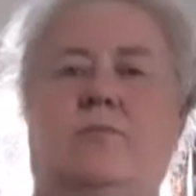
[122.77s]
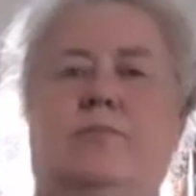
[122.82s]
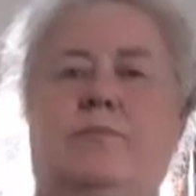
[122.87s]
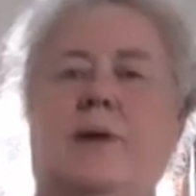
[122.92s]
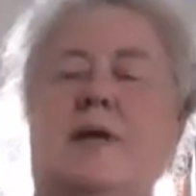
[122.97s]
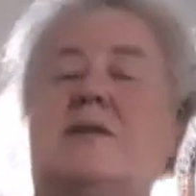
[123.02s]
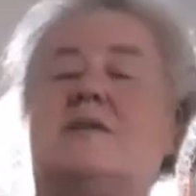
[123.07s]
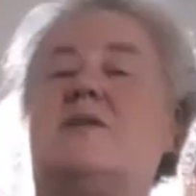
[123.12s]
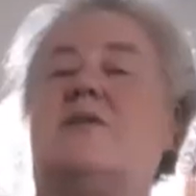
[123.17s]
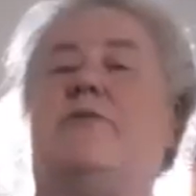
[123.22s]

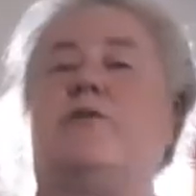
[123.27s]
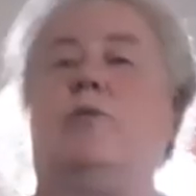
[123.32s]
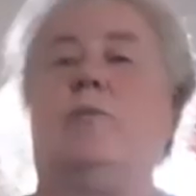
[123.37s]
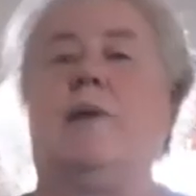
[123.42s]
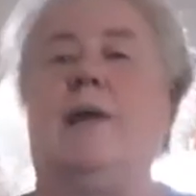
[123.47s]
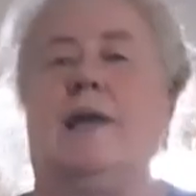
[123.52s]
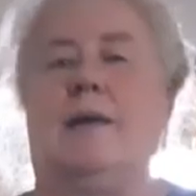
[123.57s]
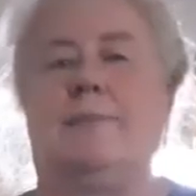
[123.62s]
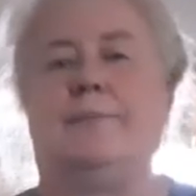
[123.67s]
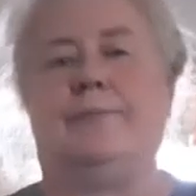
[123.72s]
best for
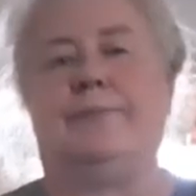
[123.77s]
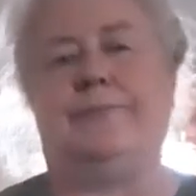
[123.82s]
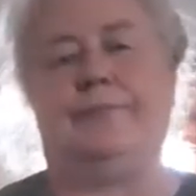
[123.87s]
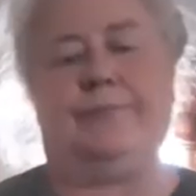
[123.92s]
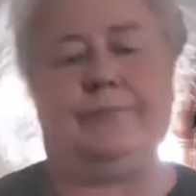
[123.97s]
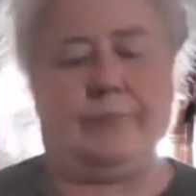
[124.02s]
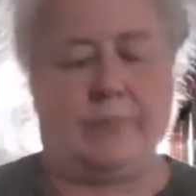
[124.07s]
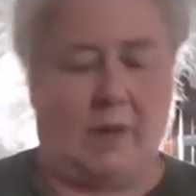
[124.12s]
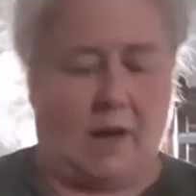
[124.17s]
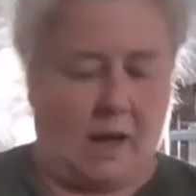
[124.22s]
me.
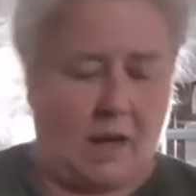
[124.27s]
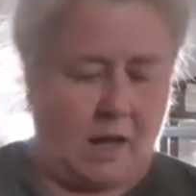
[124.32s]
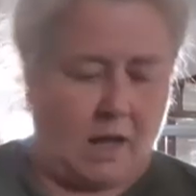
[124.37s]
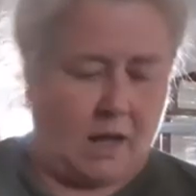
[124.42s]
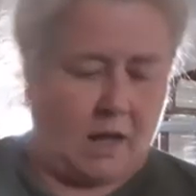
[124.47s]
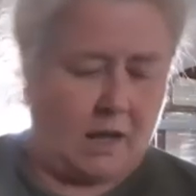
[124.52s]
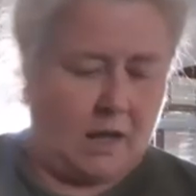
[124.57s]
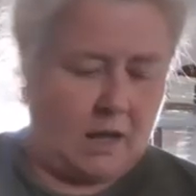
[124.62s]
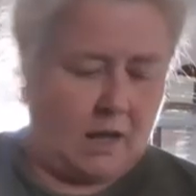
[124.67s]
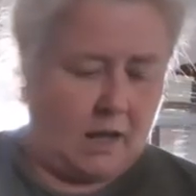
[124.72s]

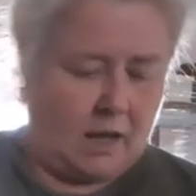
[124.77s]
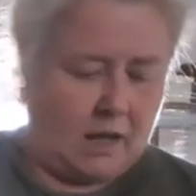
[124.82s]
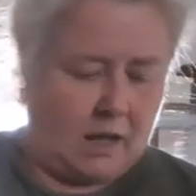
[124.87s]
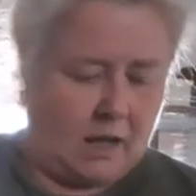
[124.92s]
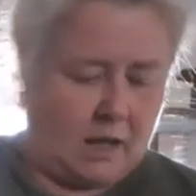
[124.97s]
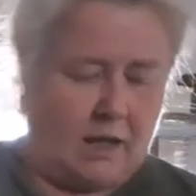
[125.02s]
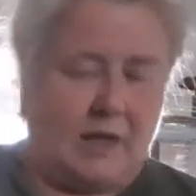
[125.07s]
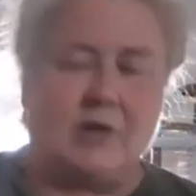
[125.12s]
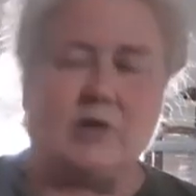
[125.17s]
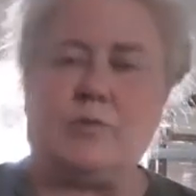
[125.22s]

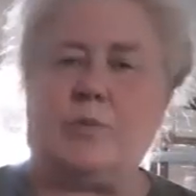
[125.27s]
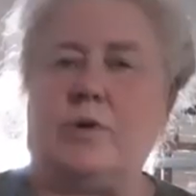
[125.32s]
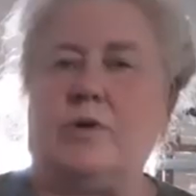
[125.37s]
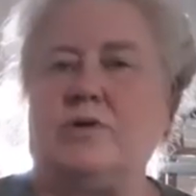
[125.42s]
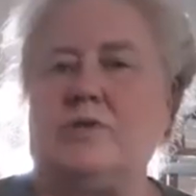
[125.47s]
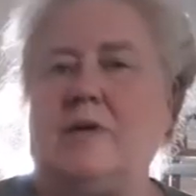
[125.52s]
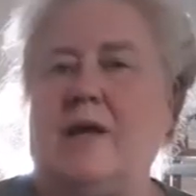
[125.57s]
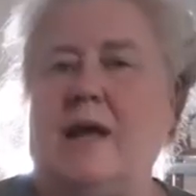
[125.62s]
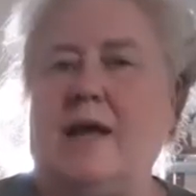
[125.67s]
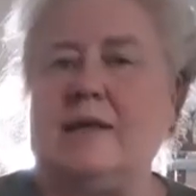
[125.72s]
Each
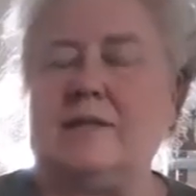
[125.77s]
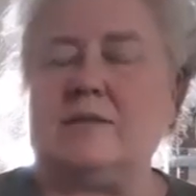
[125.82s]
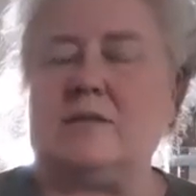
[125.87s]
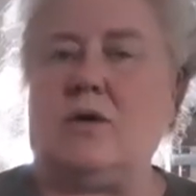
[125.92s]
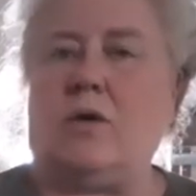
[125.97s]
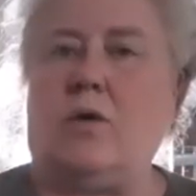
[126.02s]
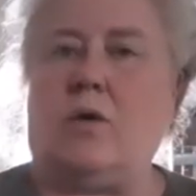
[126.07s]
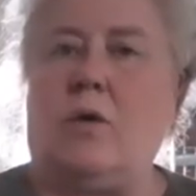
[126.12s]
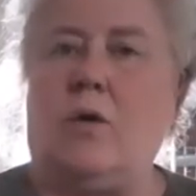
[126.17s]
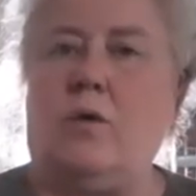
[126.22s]
person has
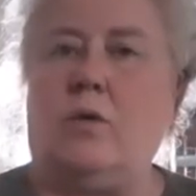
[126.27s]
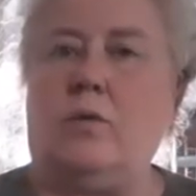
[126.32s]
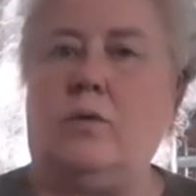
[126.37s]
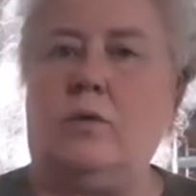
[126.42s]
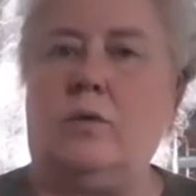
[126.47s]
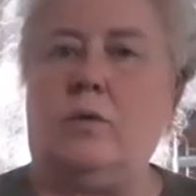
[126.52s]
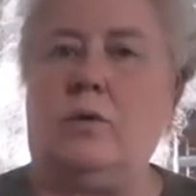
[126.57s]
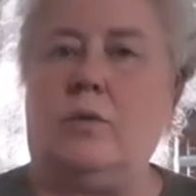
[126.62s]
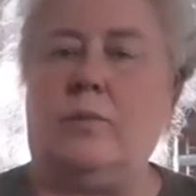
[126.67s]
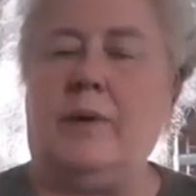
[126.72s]
their own
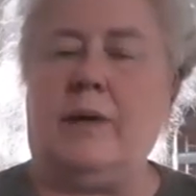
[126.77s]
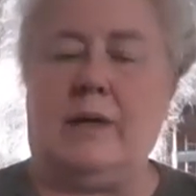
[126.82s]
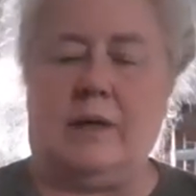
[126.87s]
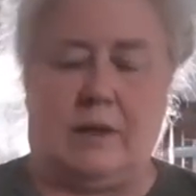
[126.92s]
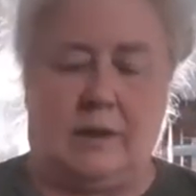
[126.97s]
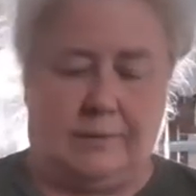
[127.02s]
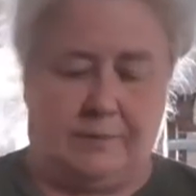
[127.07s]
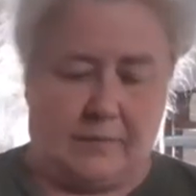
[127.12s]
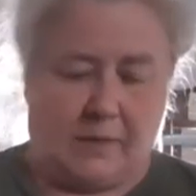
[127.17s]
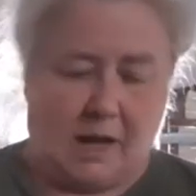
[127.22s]

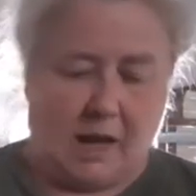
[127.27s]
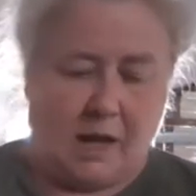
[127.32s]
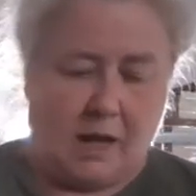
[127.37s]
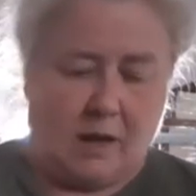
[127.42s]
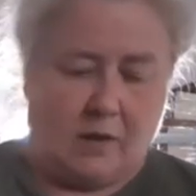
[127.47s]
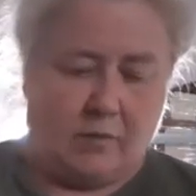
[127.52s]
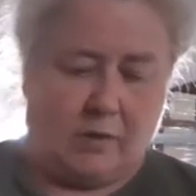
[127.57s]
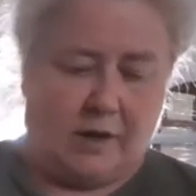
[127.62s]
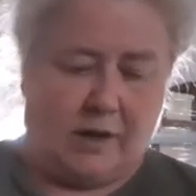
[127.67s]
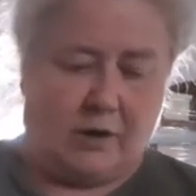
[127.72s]
opinion.
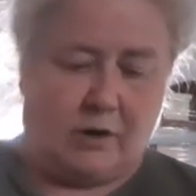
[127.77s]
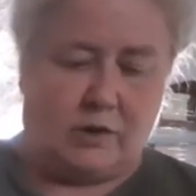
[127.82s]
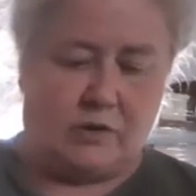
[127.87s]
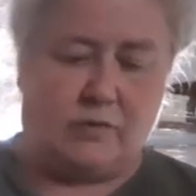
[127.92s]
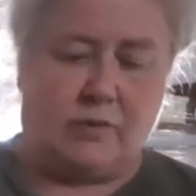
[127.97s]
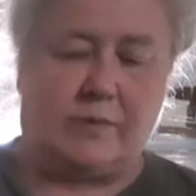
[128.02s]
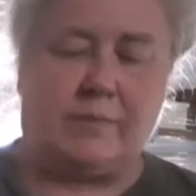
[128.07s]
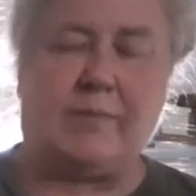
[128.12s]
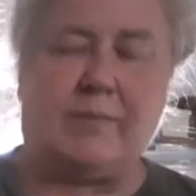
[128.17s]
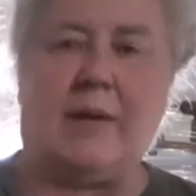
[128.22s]
But here's
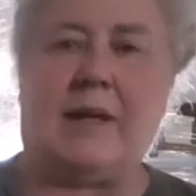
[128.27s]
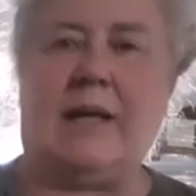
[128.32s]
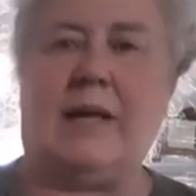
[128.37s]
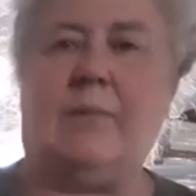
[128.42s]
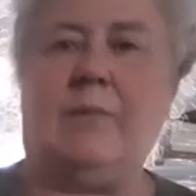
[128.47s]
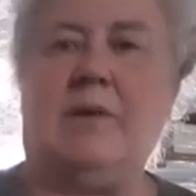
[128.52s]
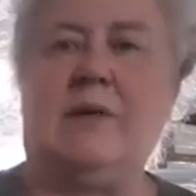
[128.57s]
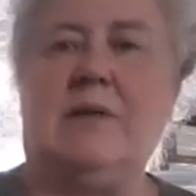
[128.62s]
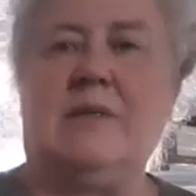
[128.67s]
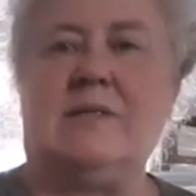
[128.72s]
what my
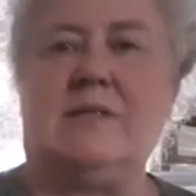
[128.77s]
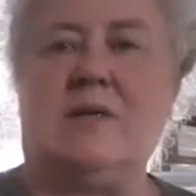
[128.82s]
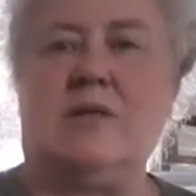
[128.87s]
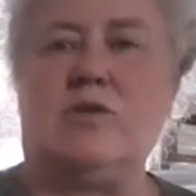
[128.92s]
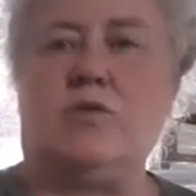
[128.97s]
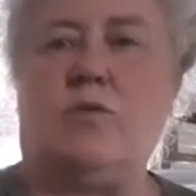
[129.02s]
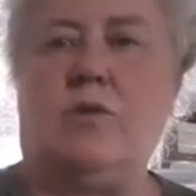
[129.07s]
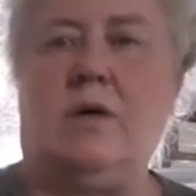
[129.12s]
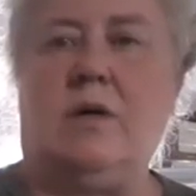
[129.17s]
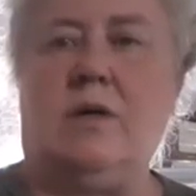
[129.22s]
lemon
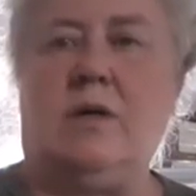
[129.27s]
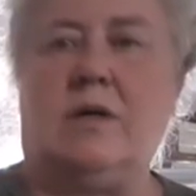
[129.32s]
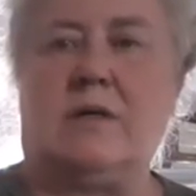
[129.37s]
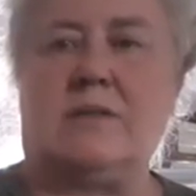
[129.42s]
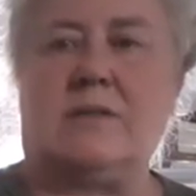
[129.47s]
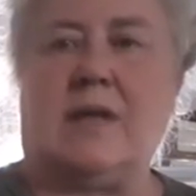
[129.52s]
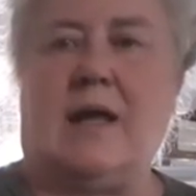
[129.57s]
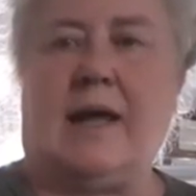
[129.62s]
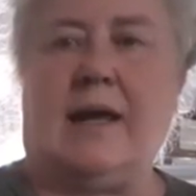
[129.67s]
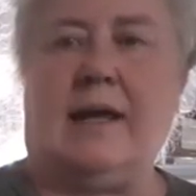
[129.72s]
essential oil
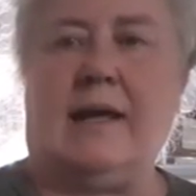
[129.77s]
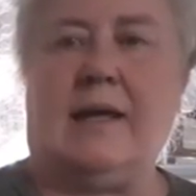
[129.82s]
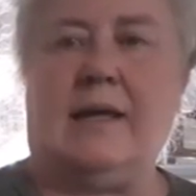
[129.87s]
looks like.